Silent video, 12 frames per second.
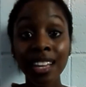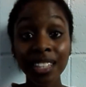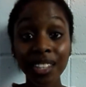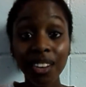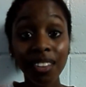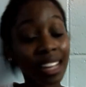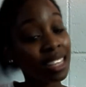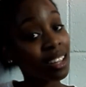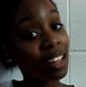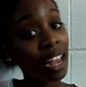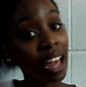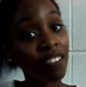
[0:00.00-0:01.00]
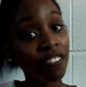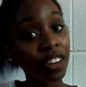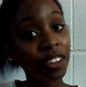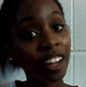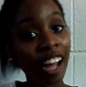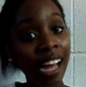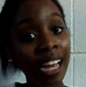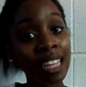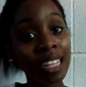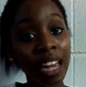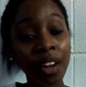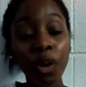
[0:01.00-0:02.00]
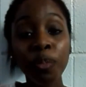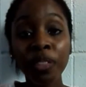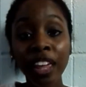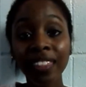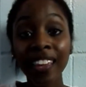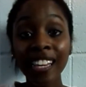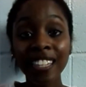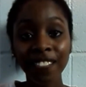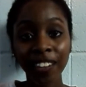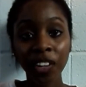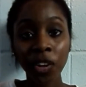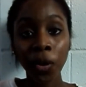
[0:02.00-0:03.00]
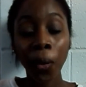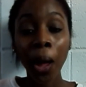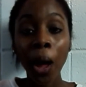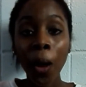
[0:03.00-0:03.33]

So that's all I have for you guys. I hope that this video